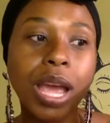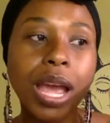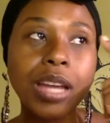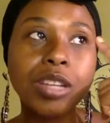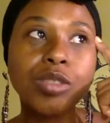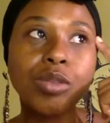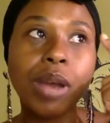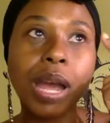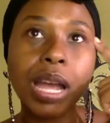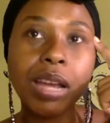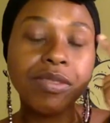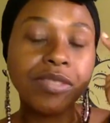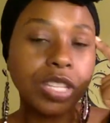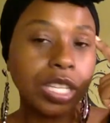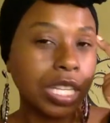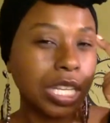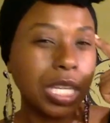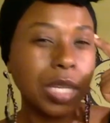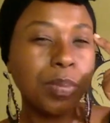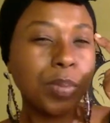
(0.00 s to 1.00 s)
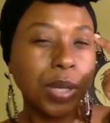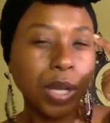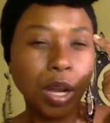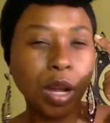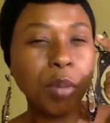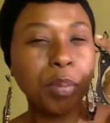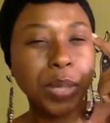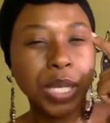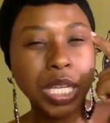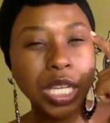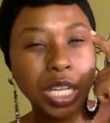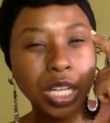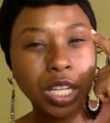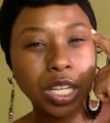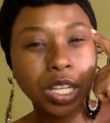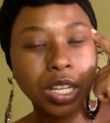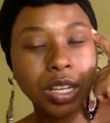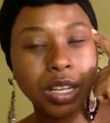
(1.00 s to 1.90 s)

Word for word: ha you have to keep it up here.